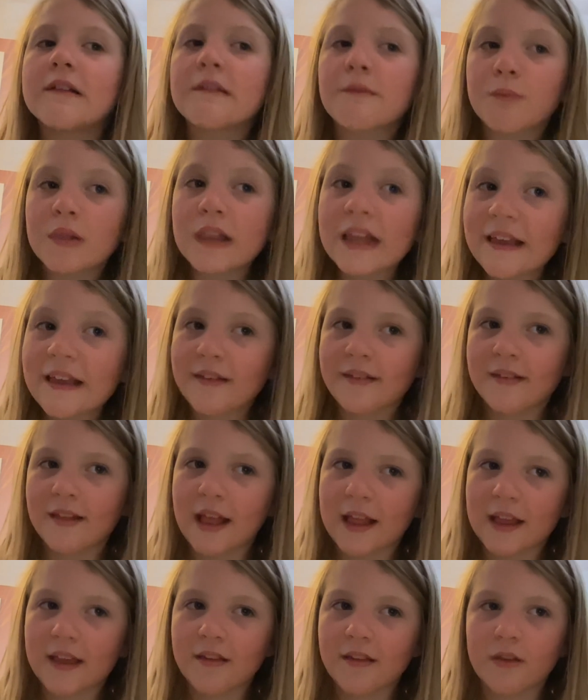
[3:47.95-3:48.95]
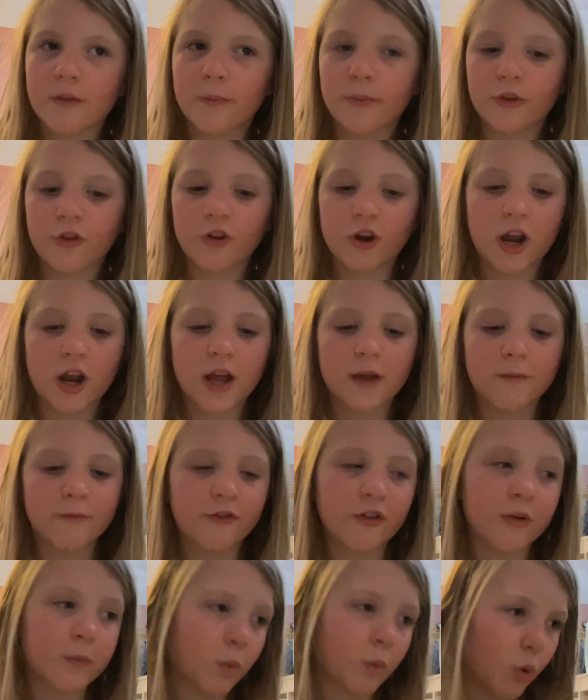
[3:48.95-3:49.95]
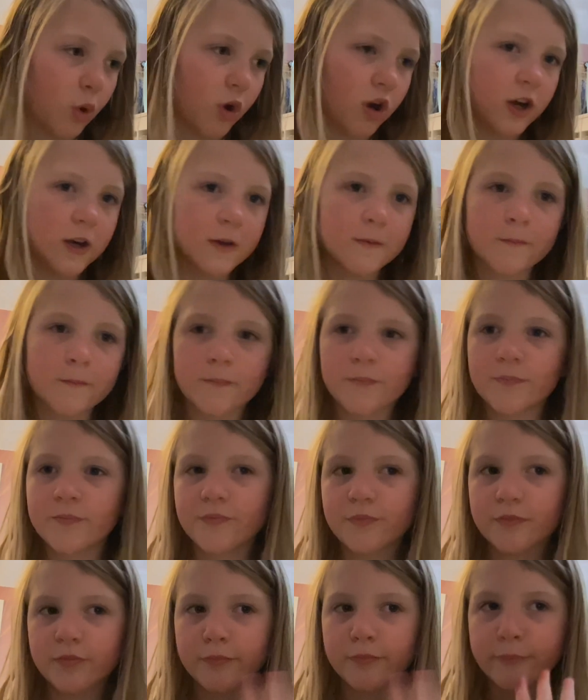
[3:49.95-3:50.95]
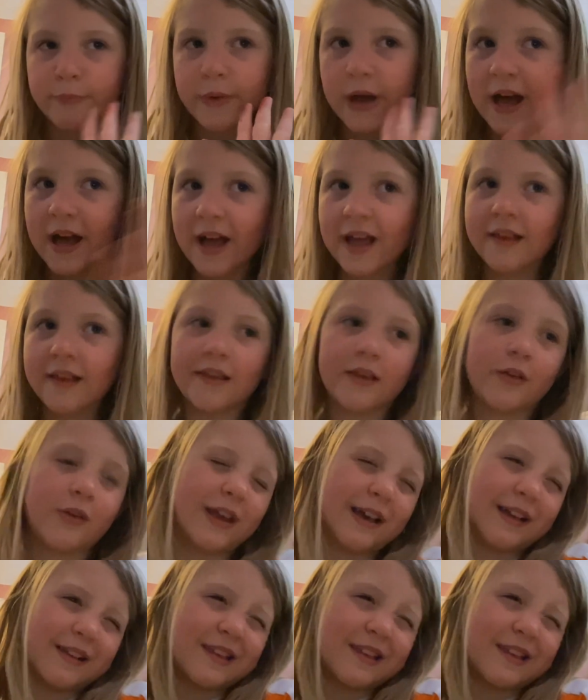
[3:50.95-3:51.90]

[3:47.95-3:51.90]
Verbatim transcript: please like and subscribe for more. Bye. See you next